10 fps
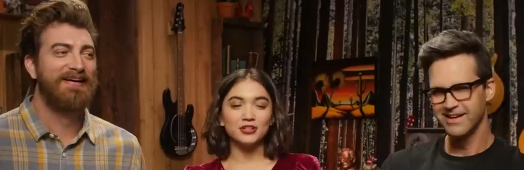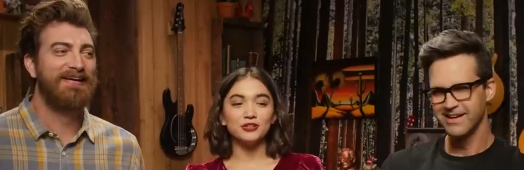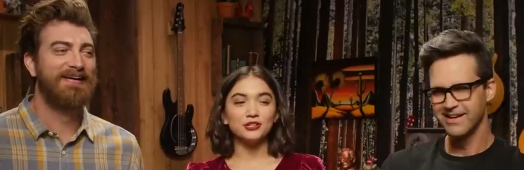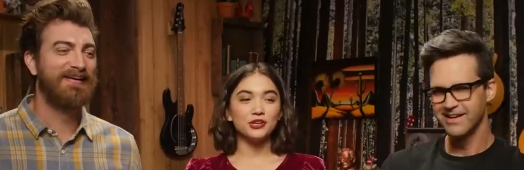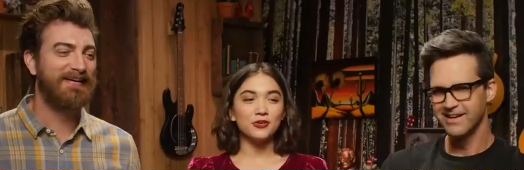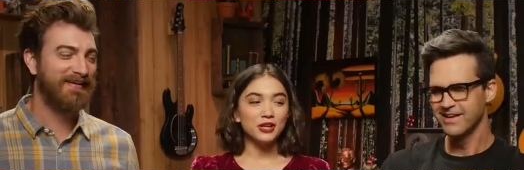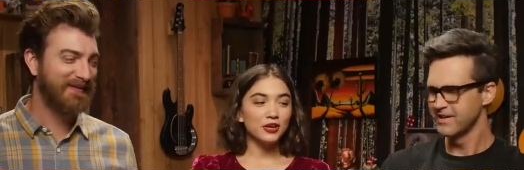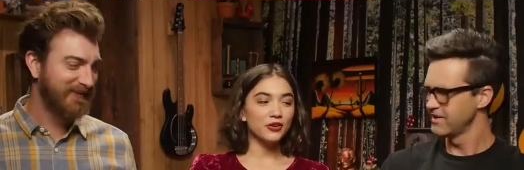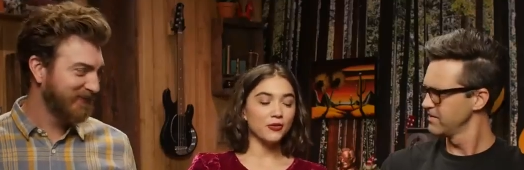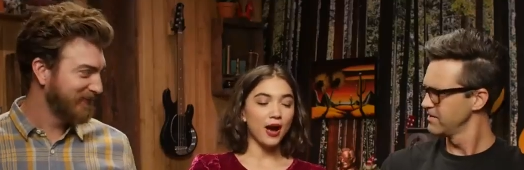Speaker 1: mean, you do
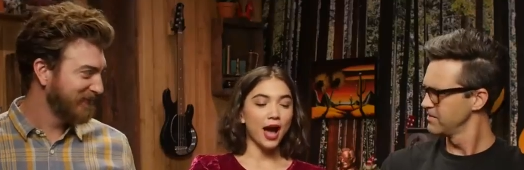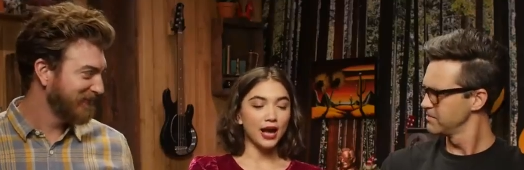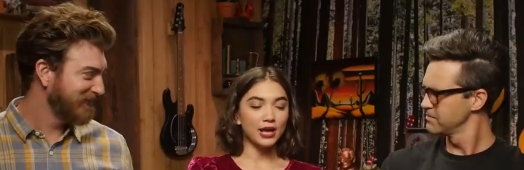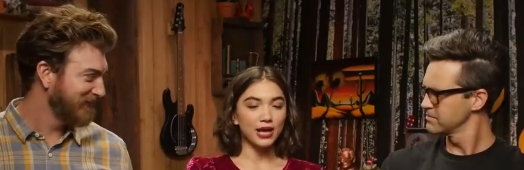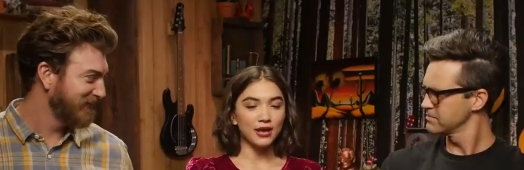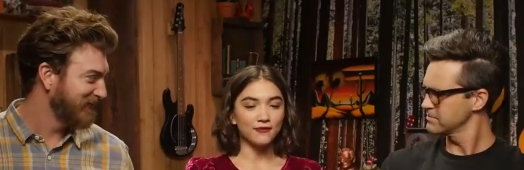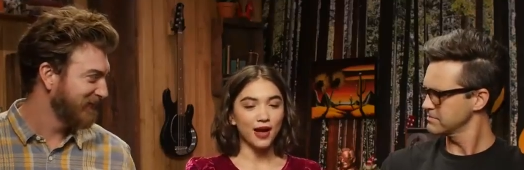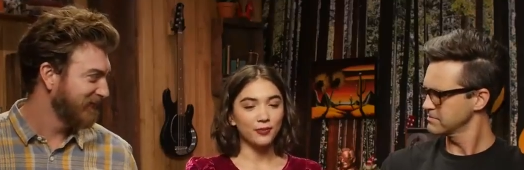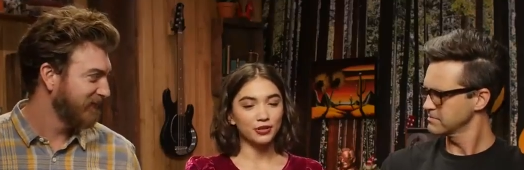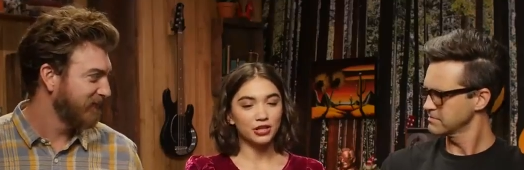you. I if
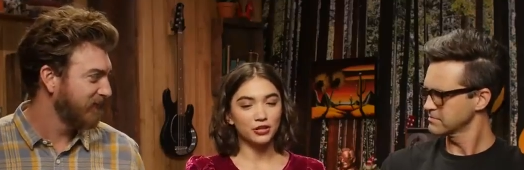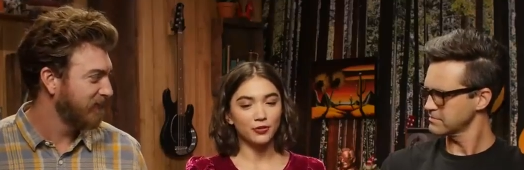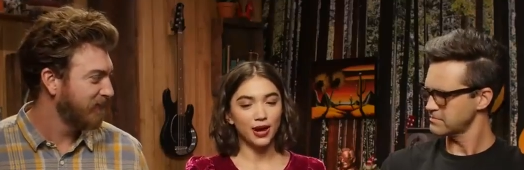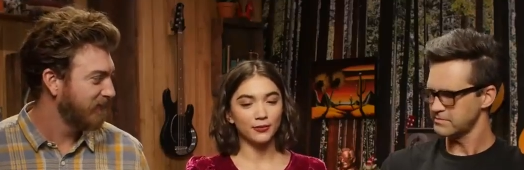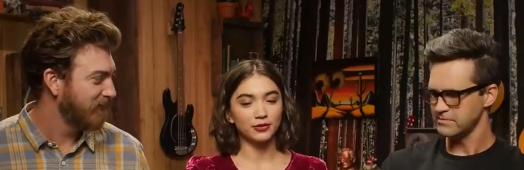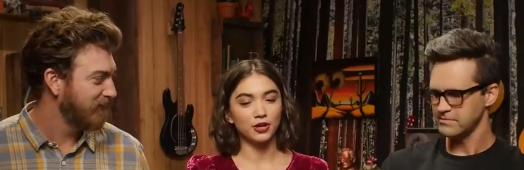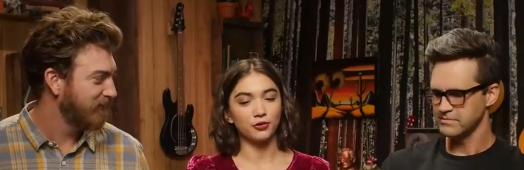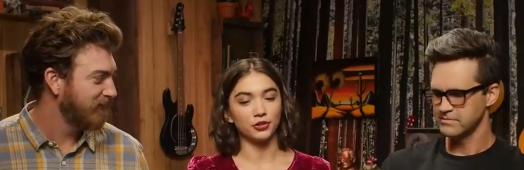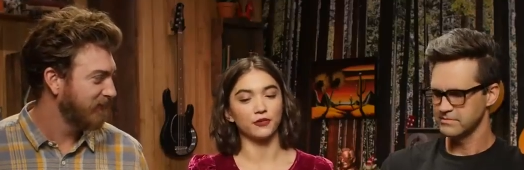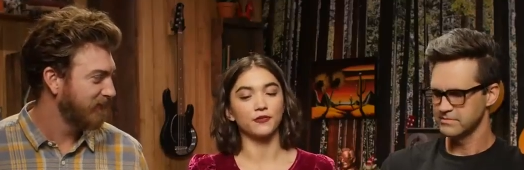I were you, I would go
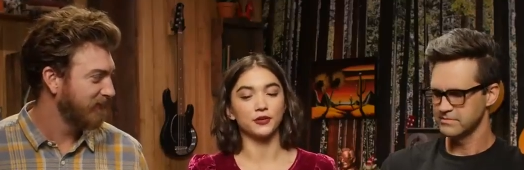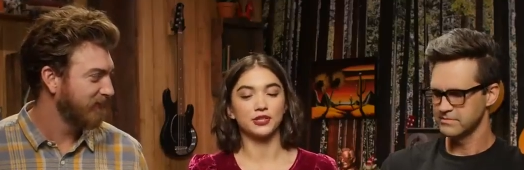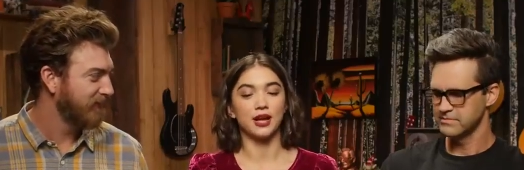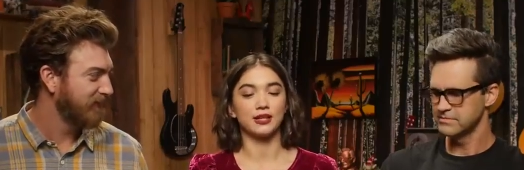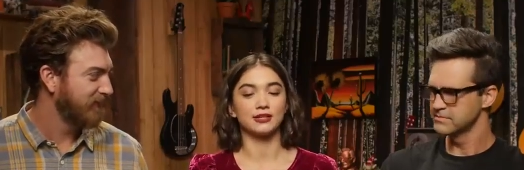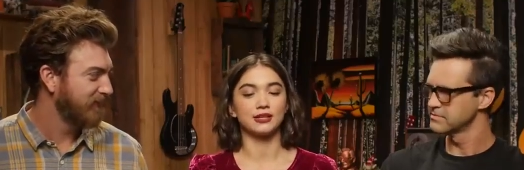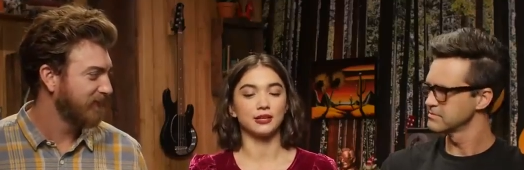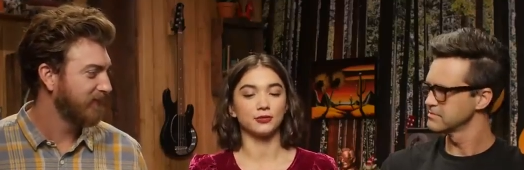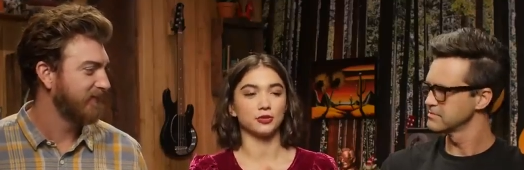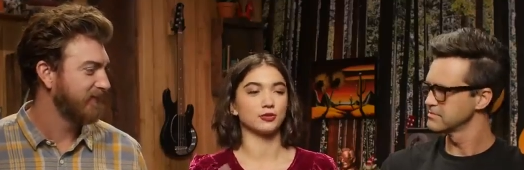with your first gut
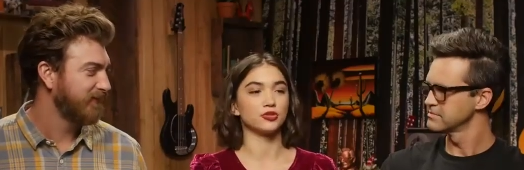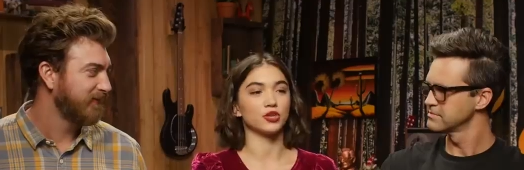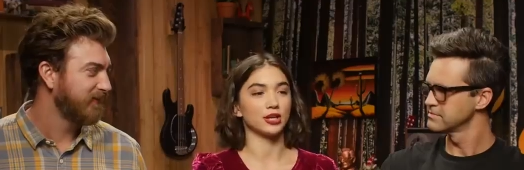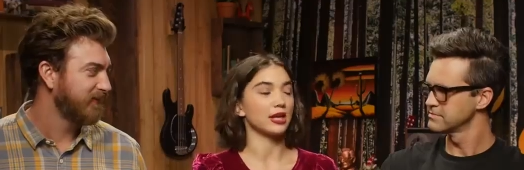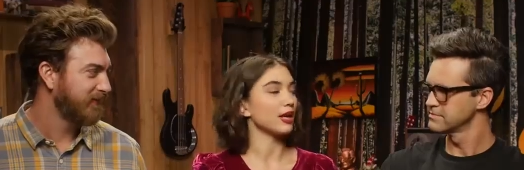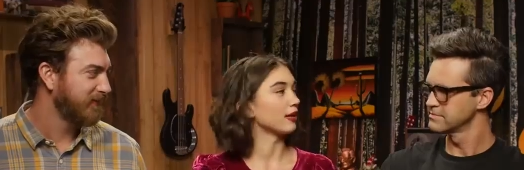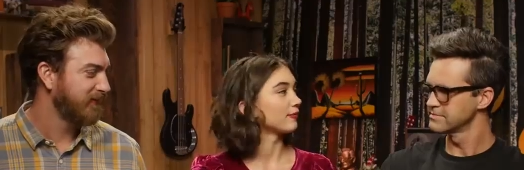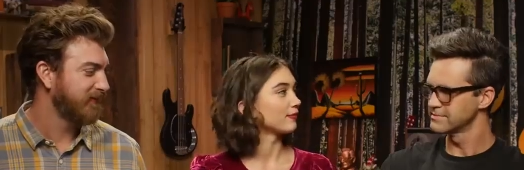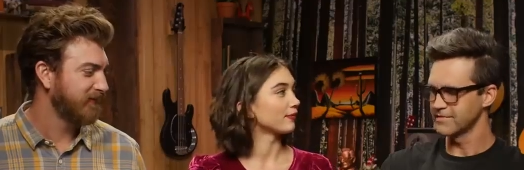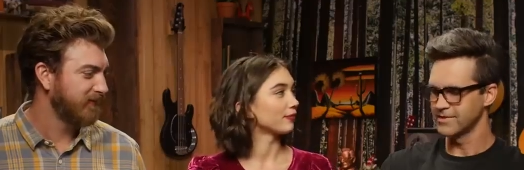instinct, which was tricky
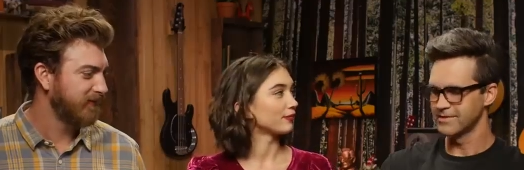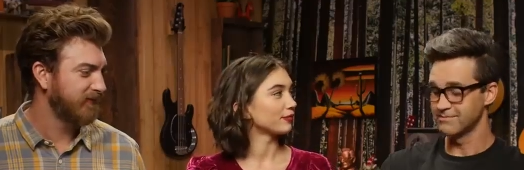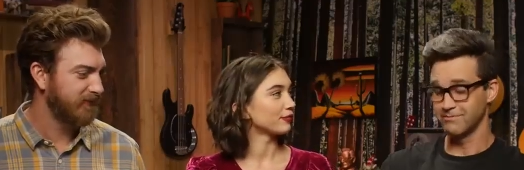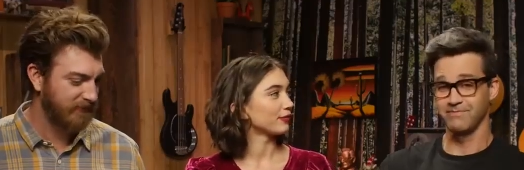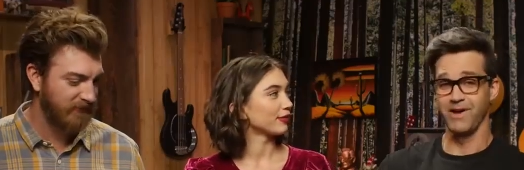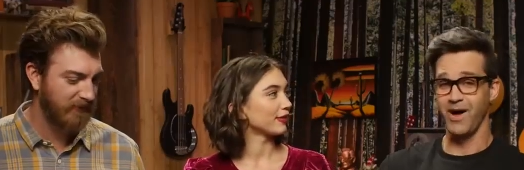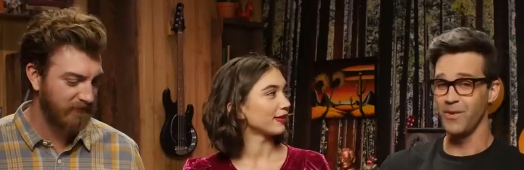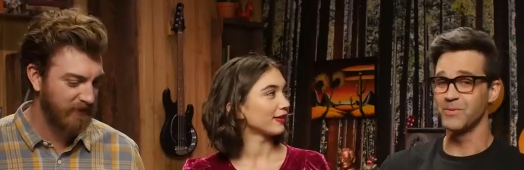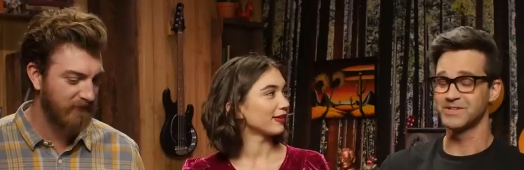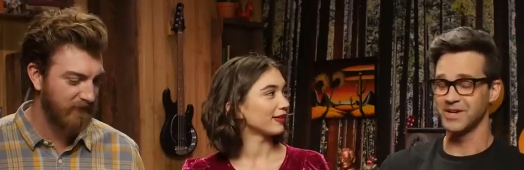
Speaker 2: yeah,
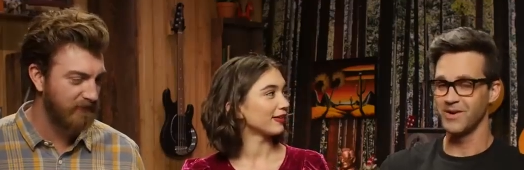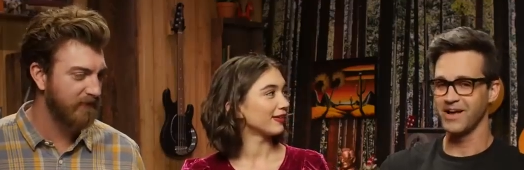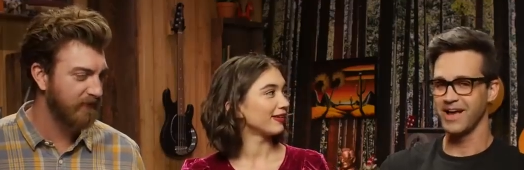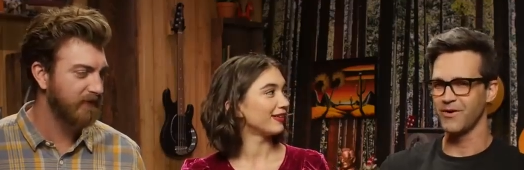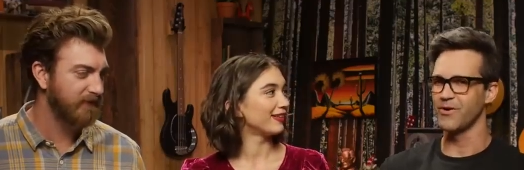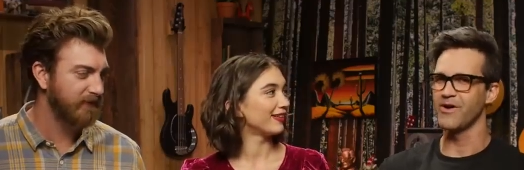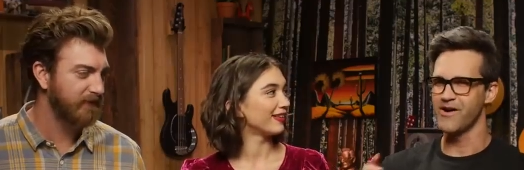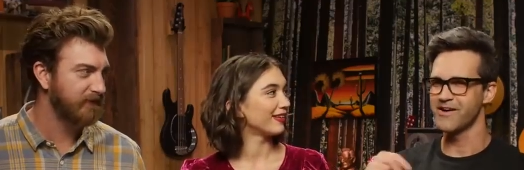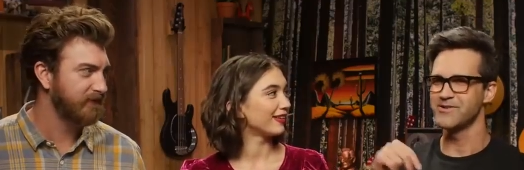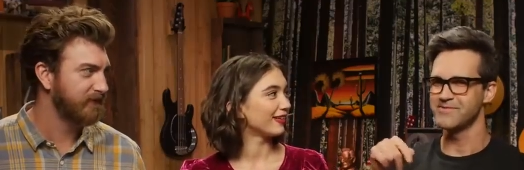oh, right, right, okay. Right, or
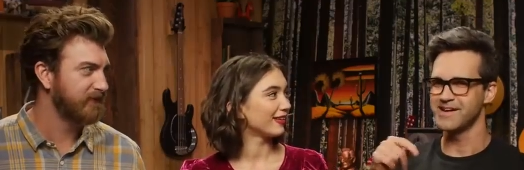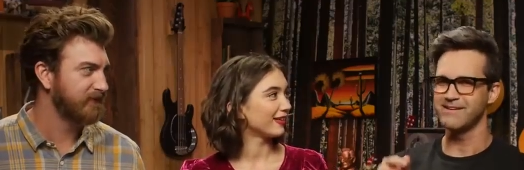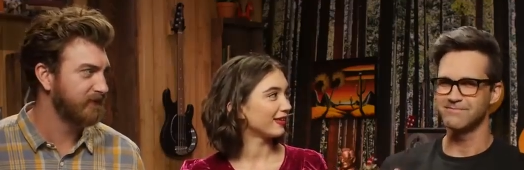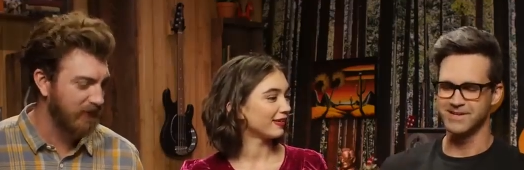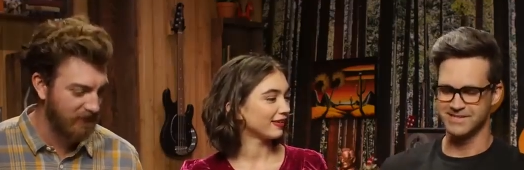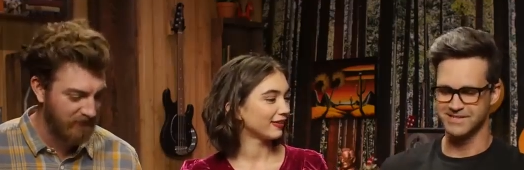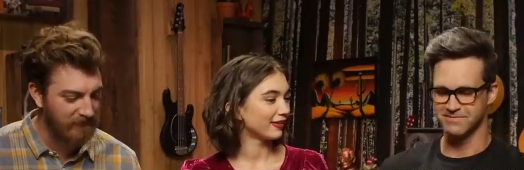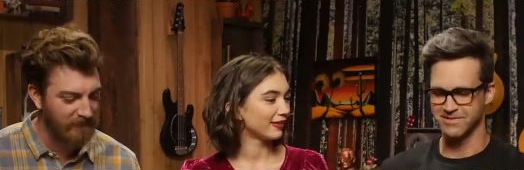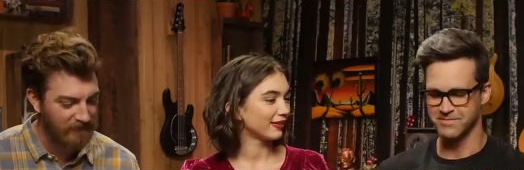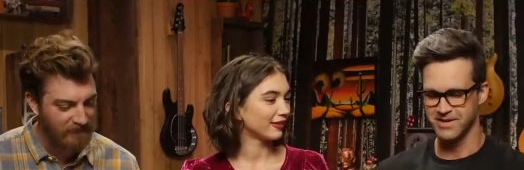are you now messing
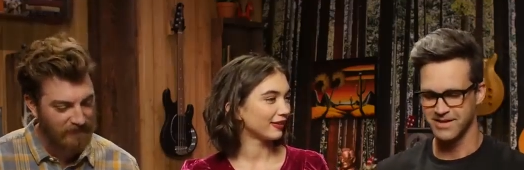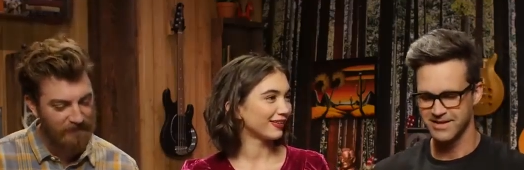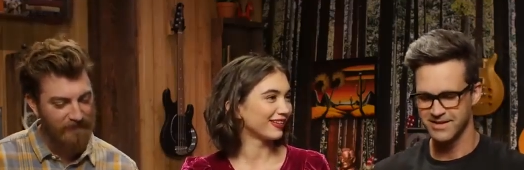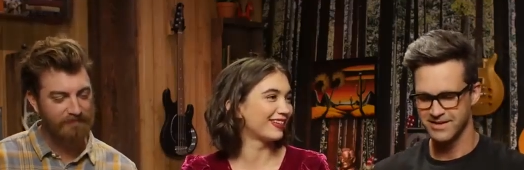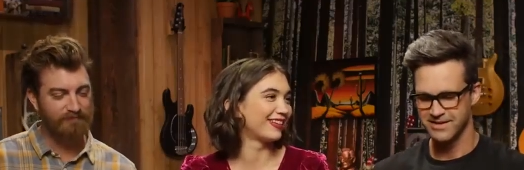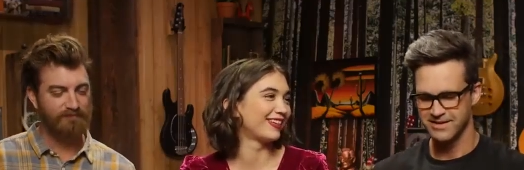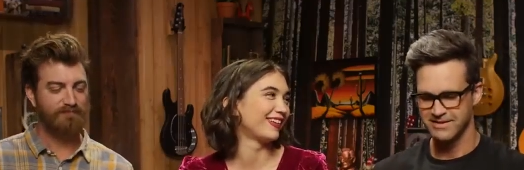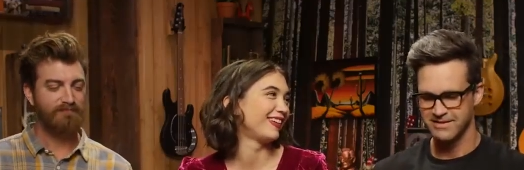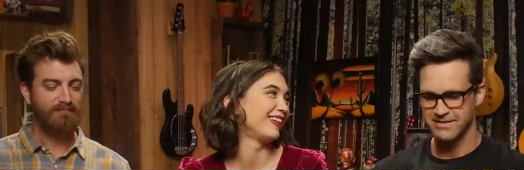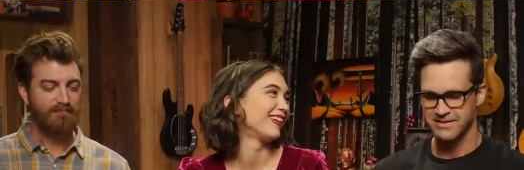with me?